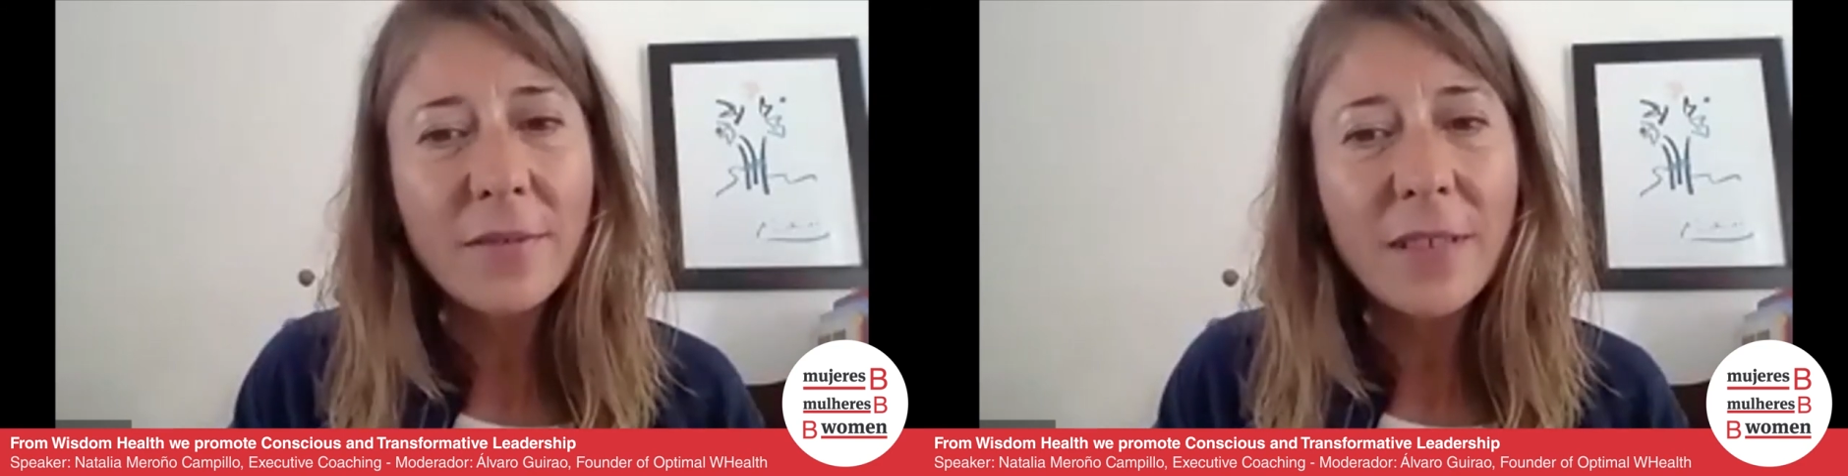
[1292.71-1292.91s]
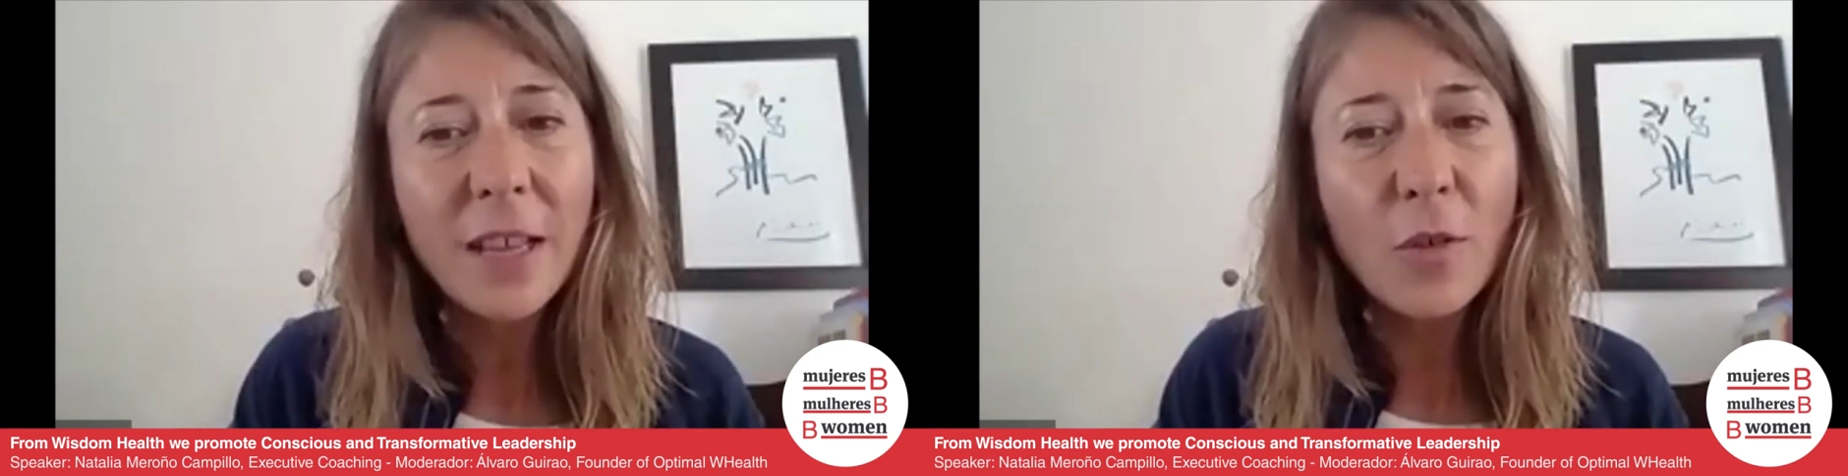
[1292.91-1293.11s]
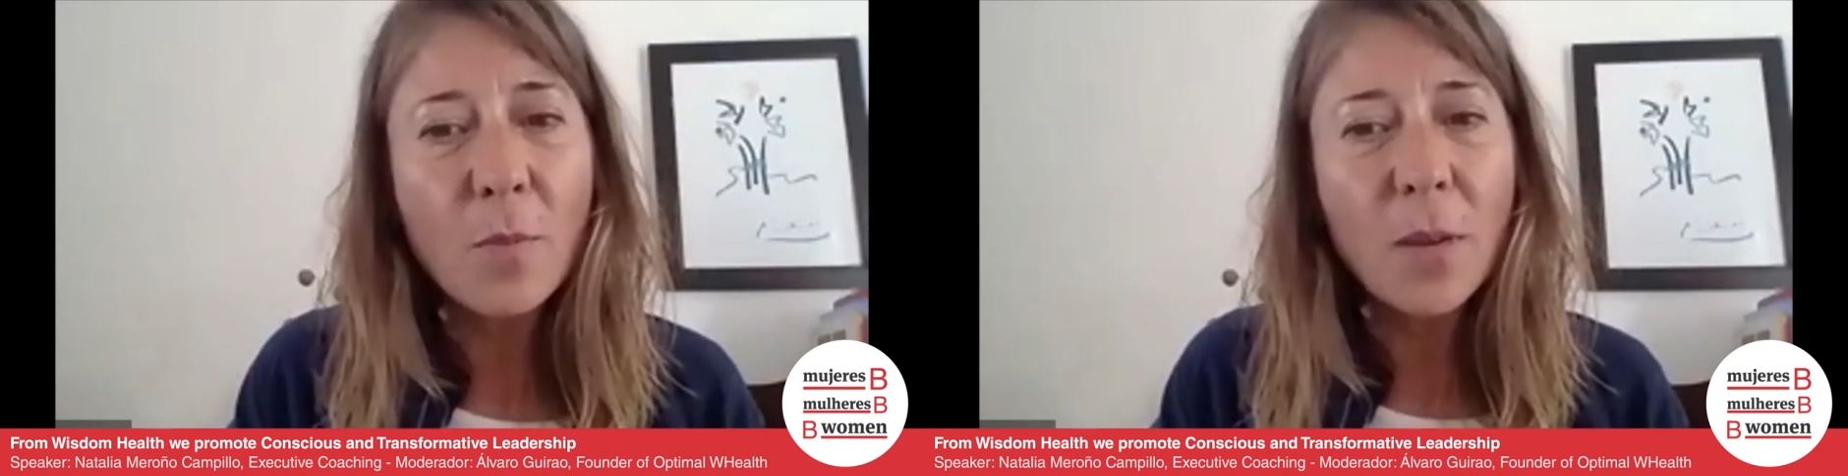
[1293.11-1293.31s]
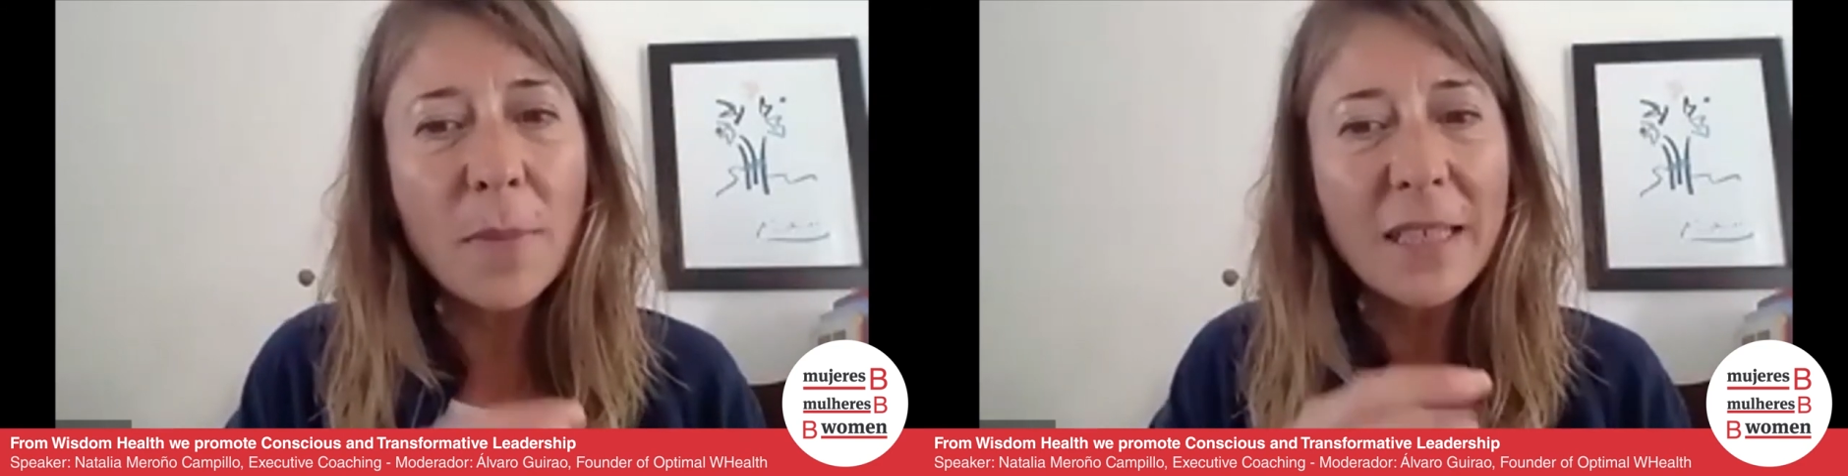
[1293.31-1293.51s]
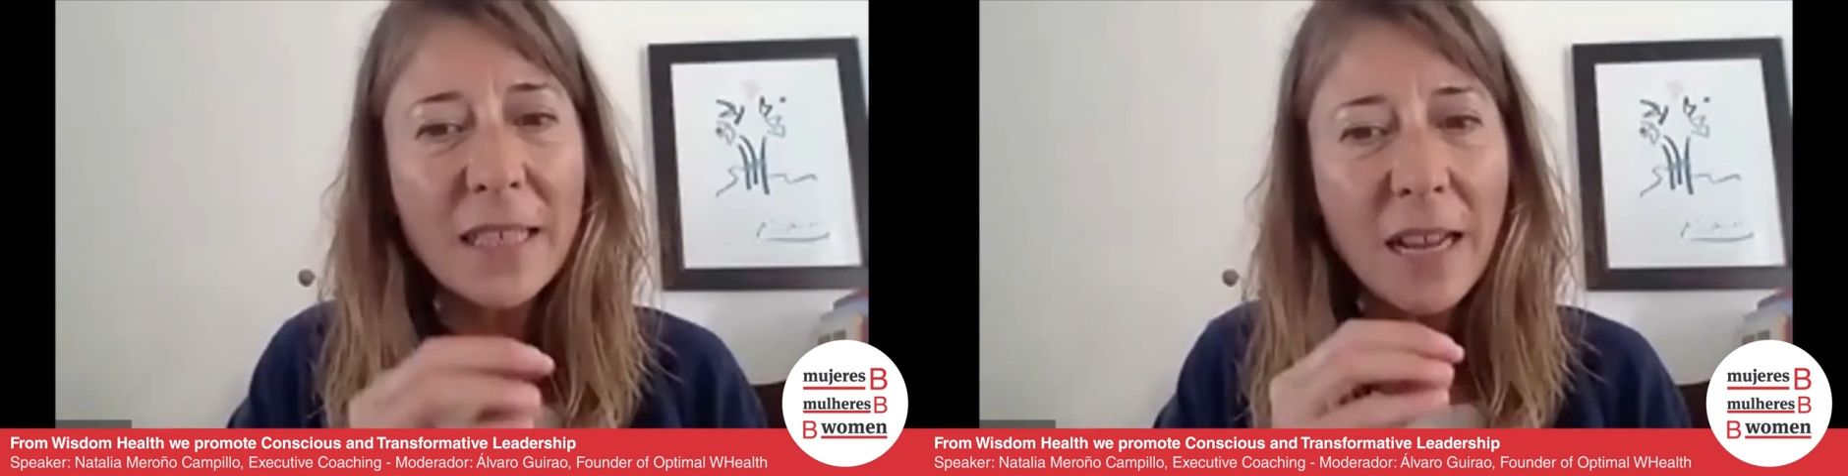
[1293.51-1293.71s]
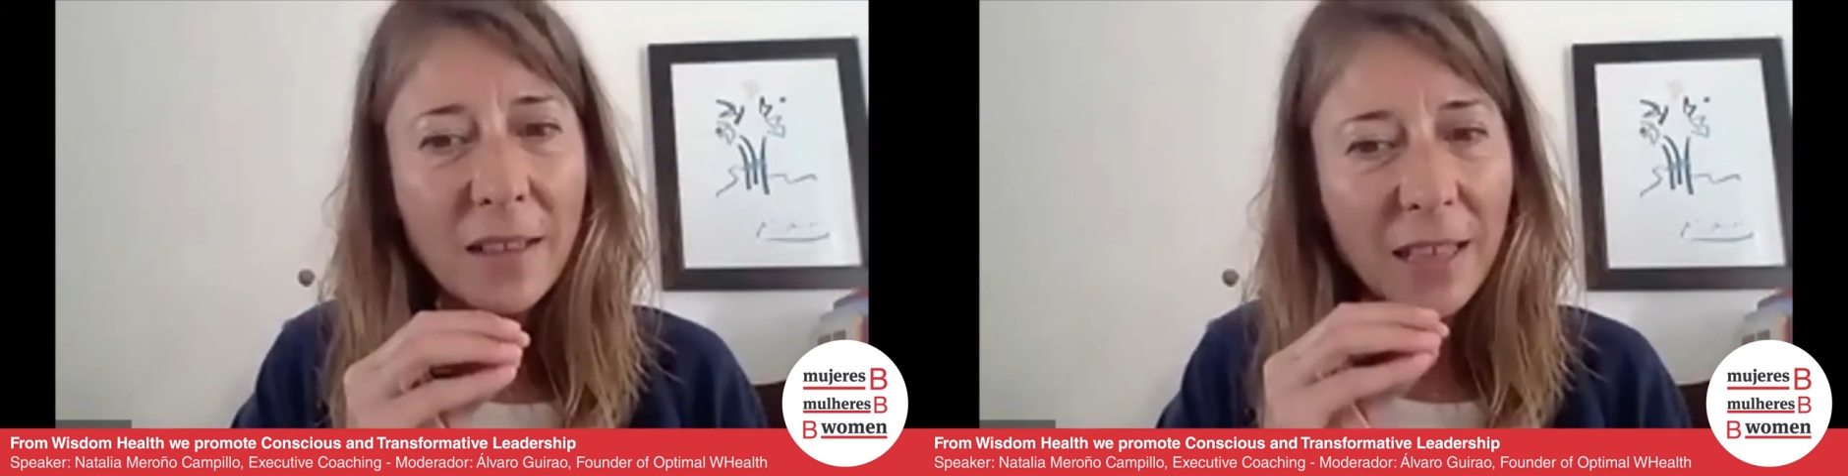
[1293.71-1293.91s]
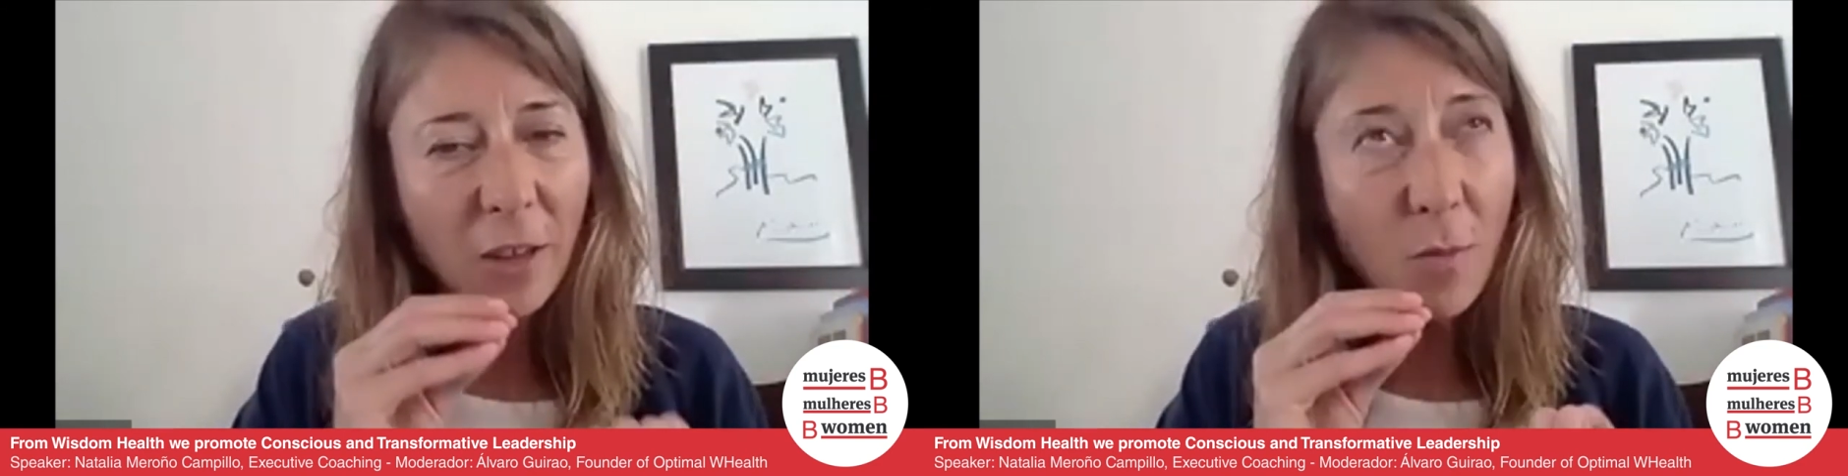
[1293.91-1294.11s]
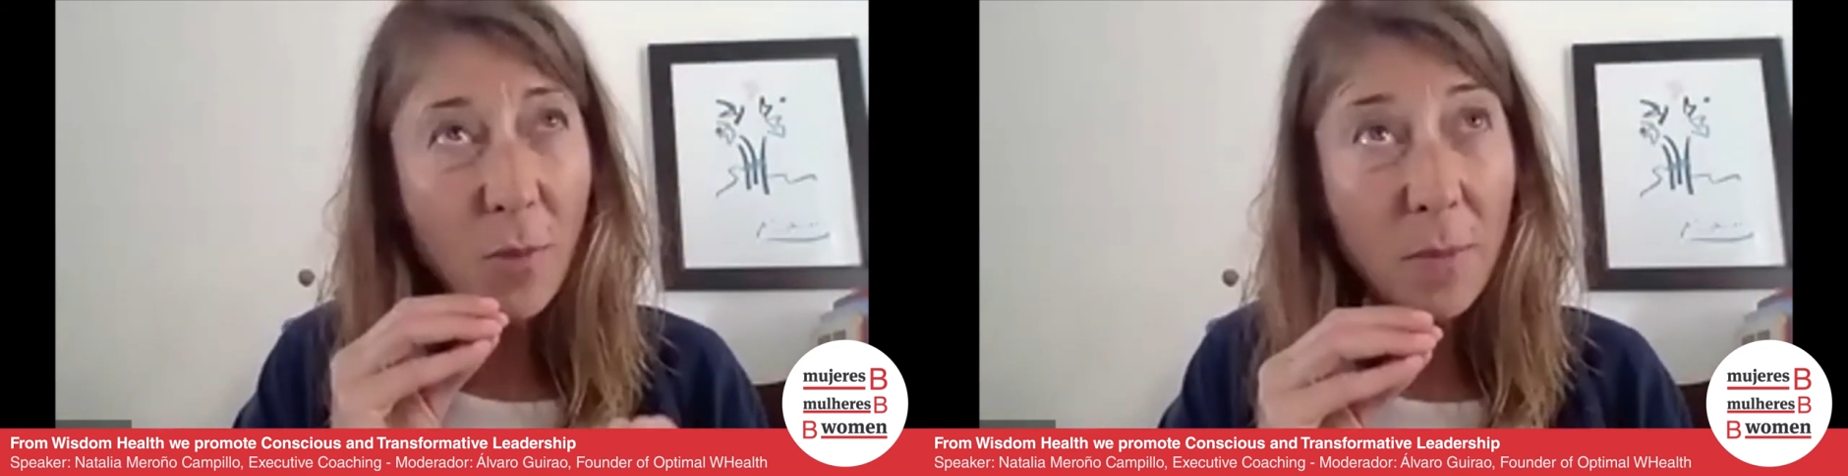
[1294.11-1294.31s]
the
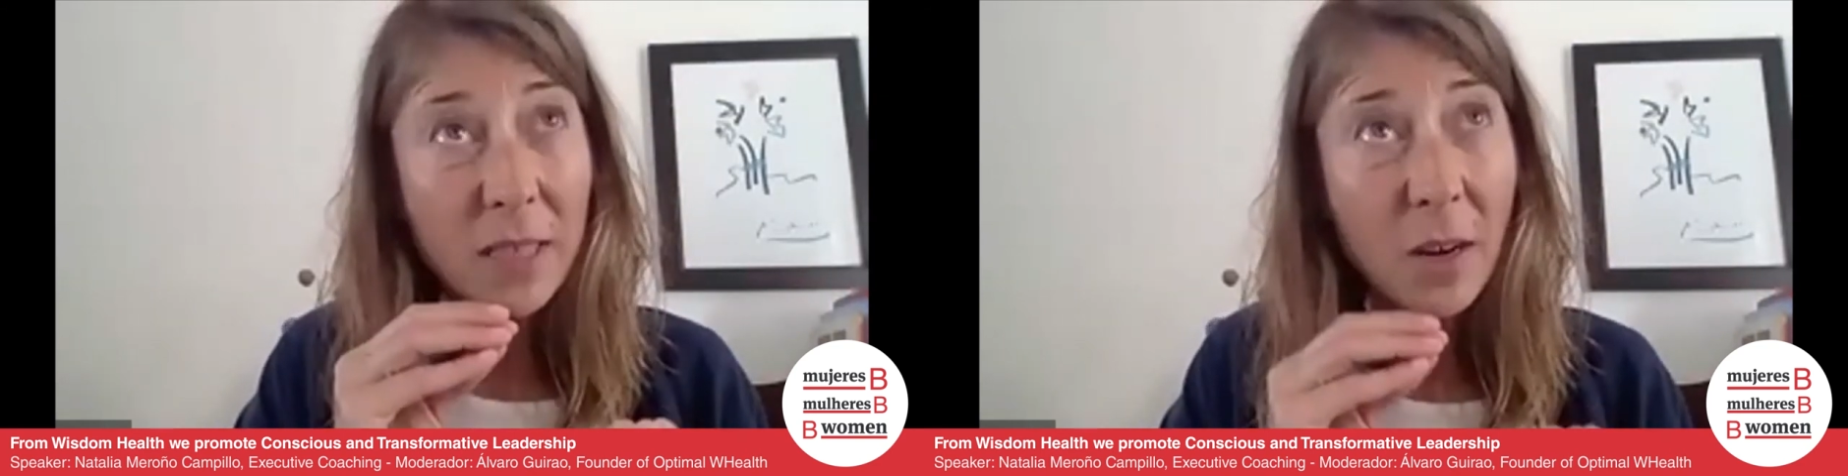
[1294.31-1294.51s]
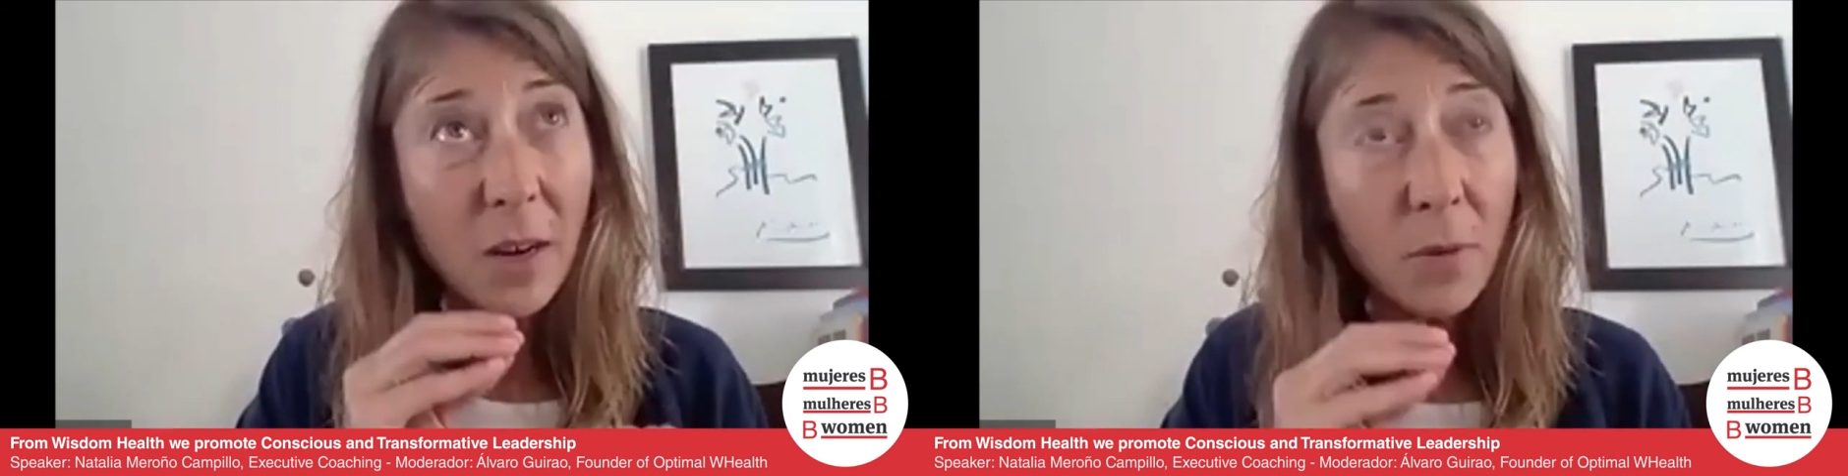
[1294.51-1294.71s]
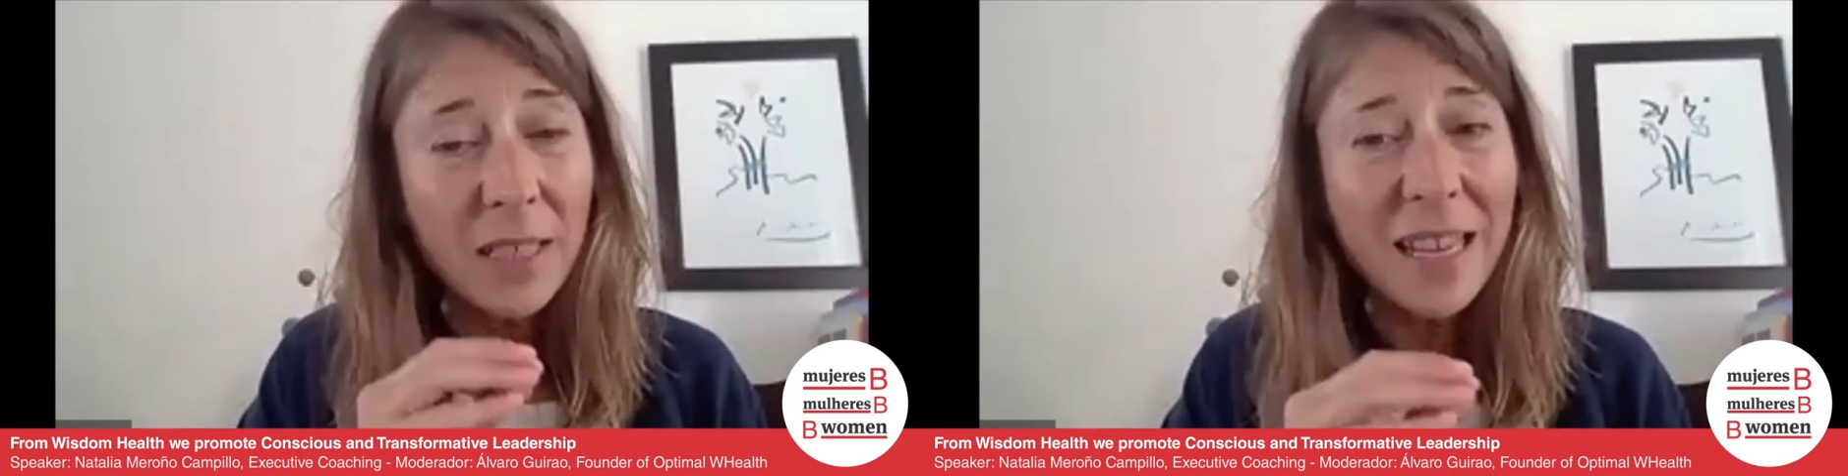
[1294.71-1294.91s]
complementarity